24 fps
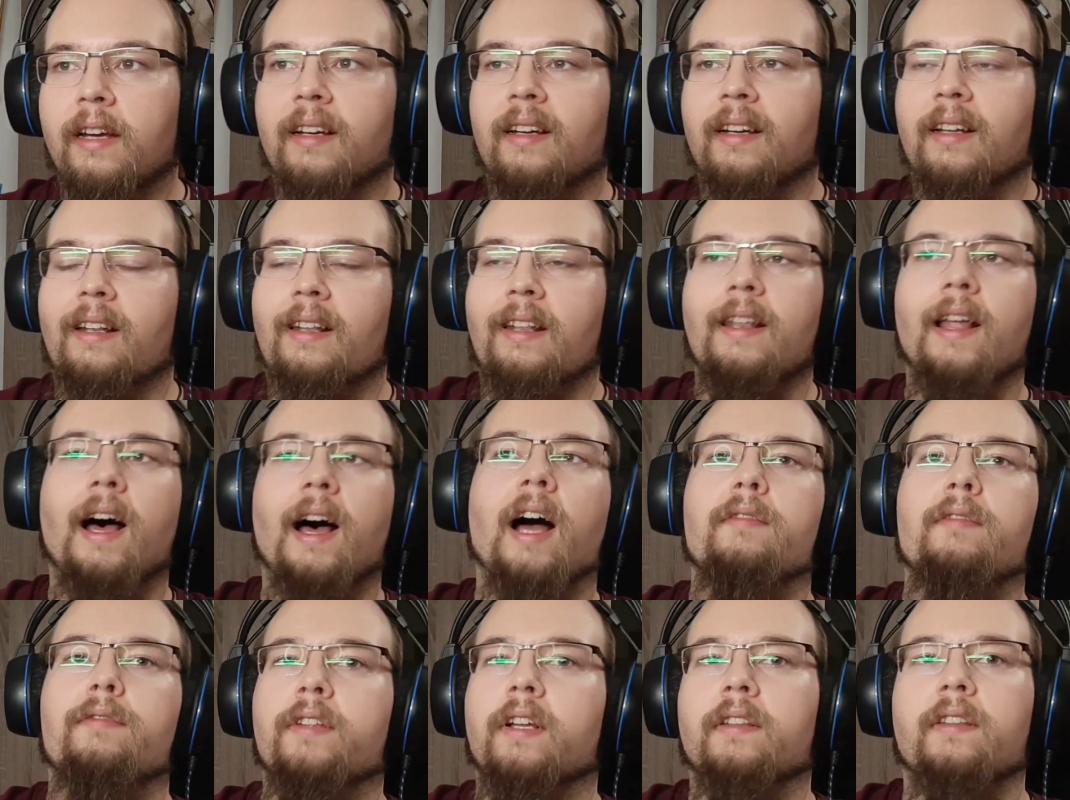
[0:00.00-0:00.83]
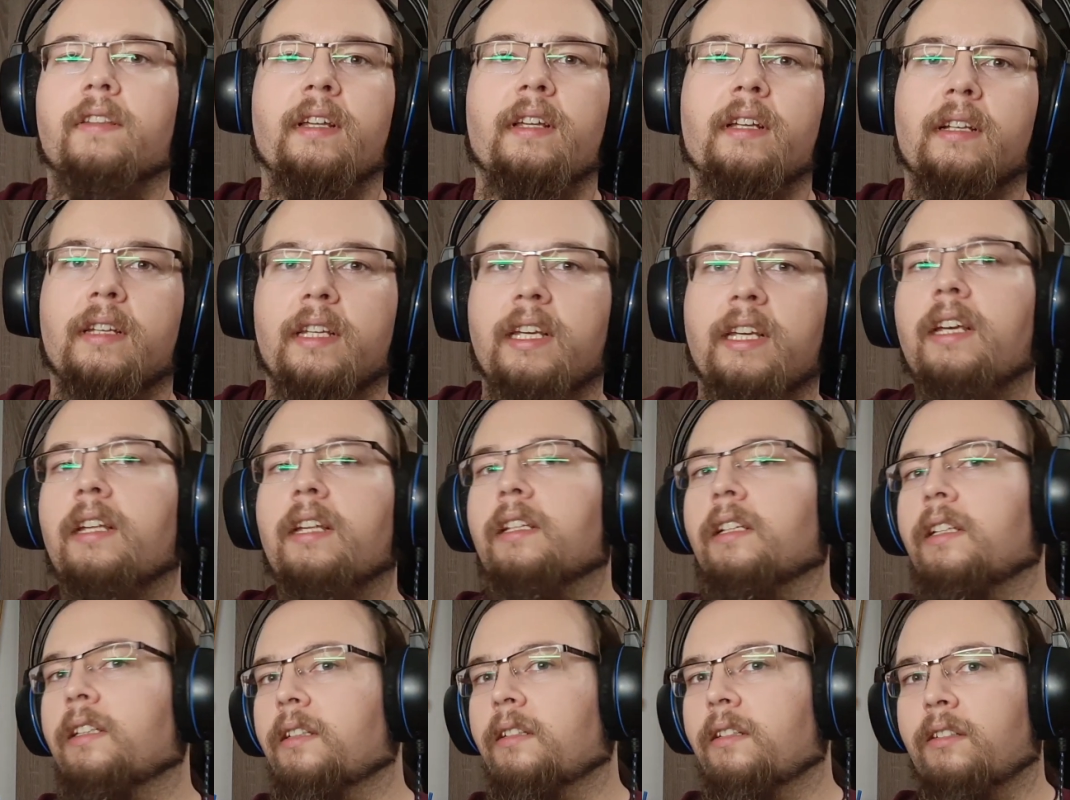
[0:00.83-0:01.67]
life that they
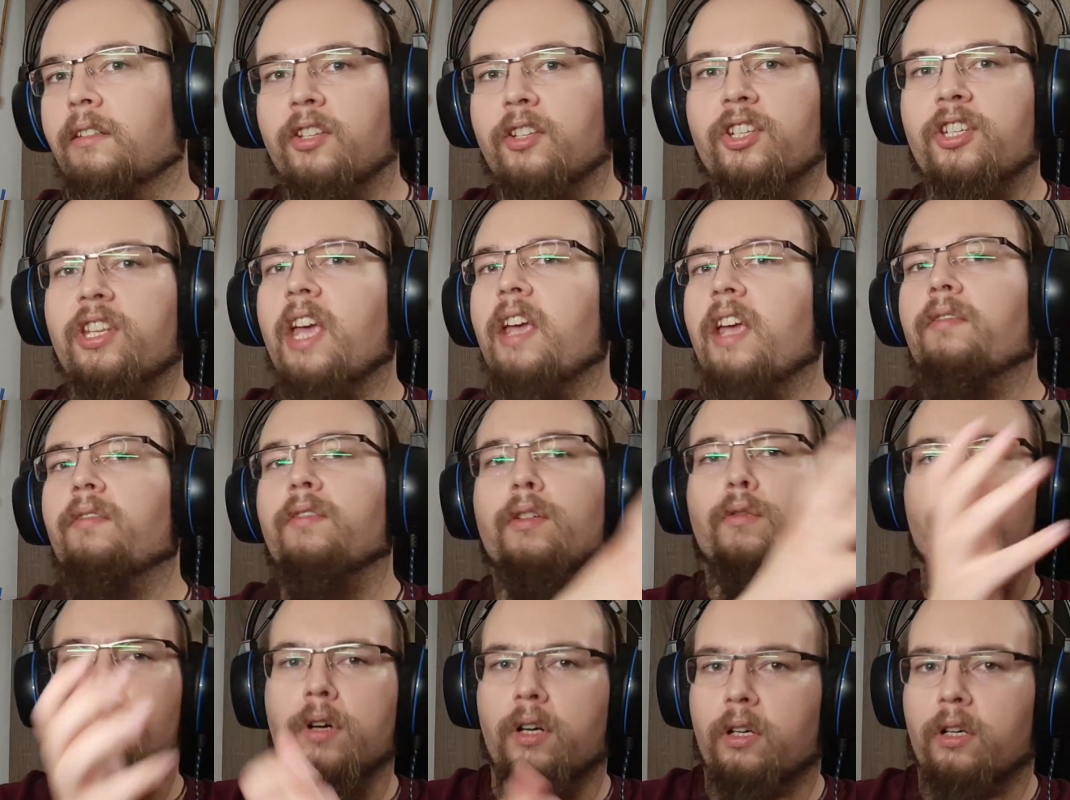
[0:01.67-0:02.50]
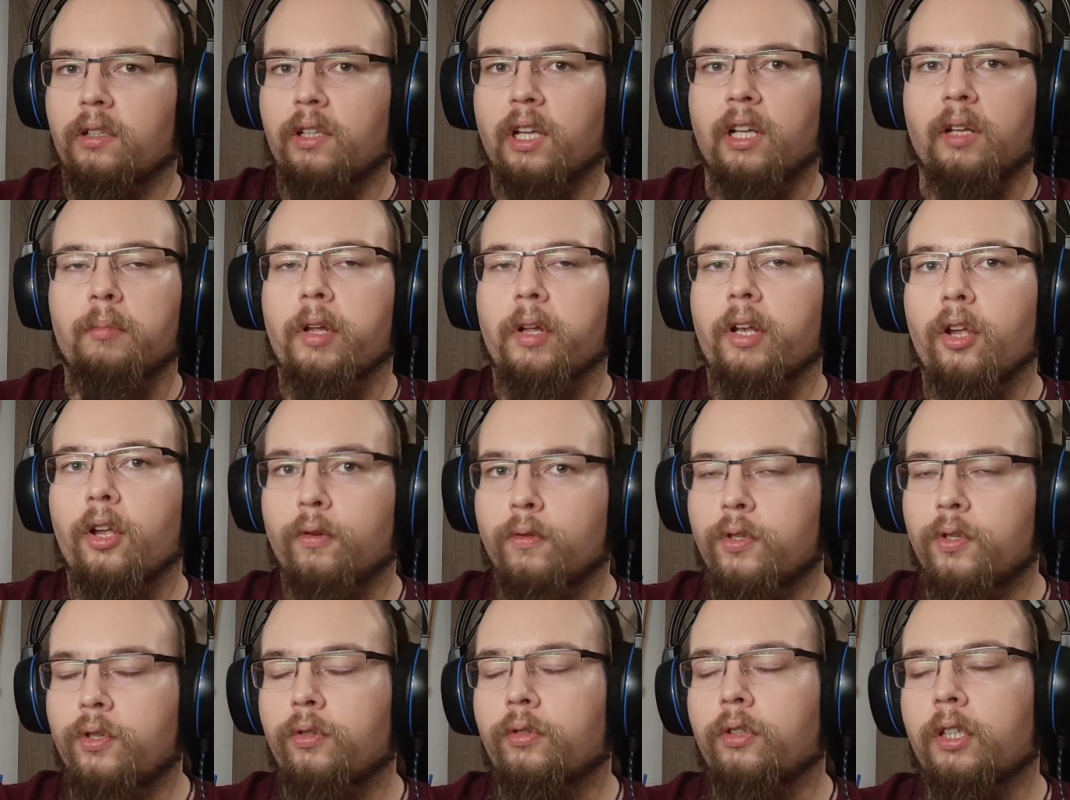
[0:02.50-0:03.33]
lead and save the world
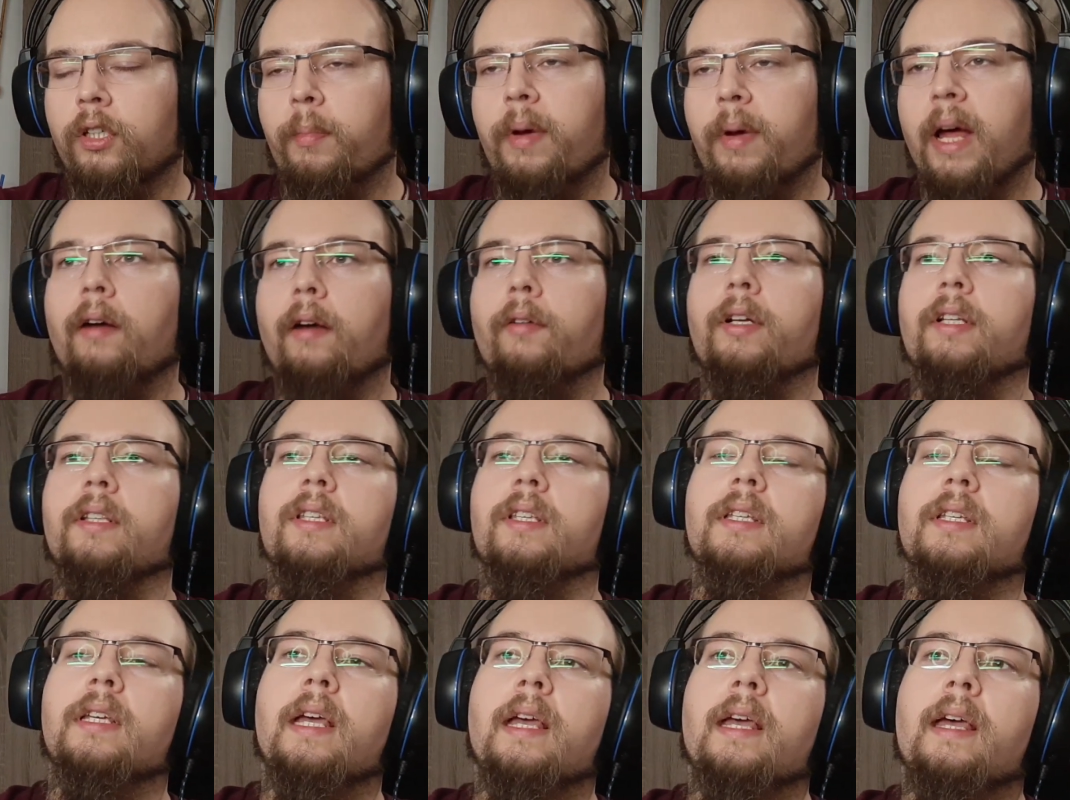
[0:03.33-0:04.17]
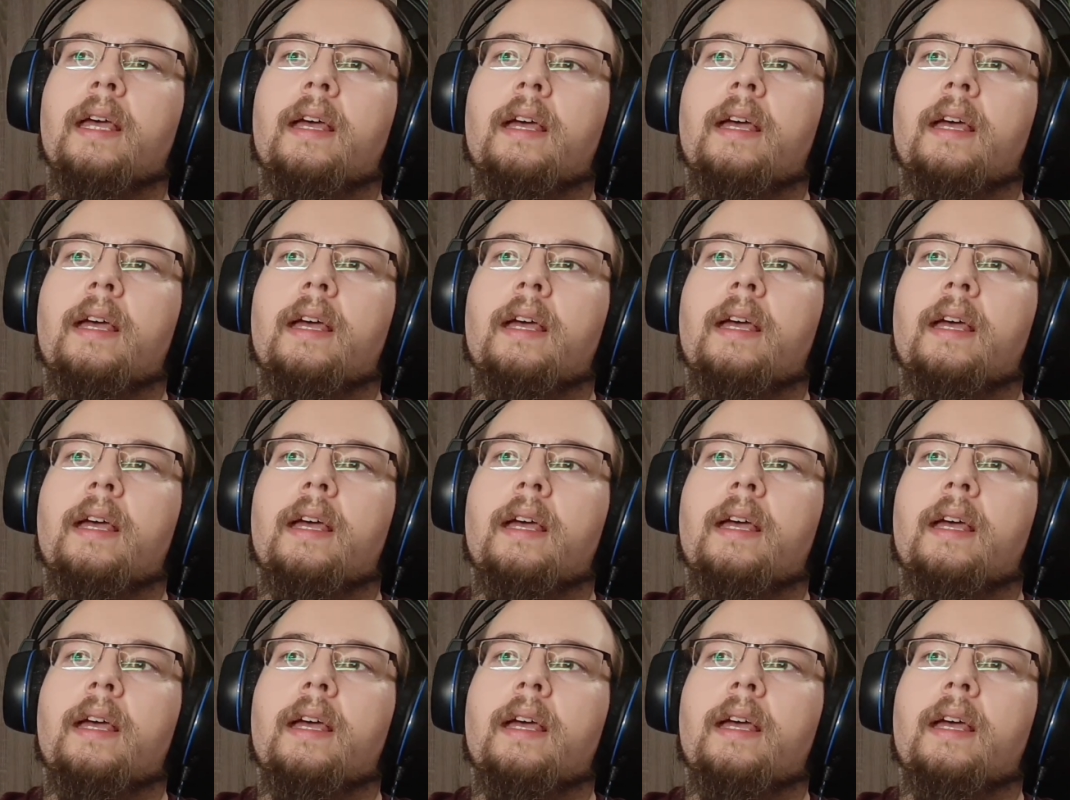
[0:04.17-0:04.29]
unbeknownst to their parents,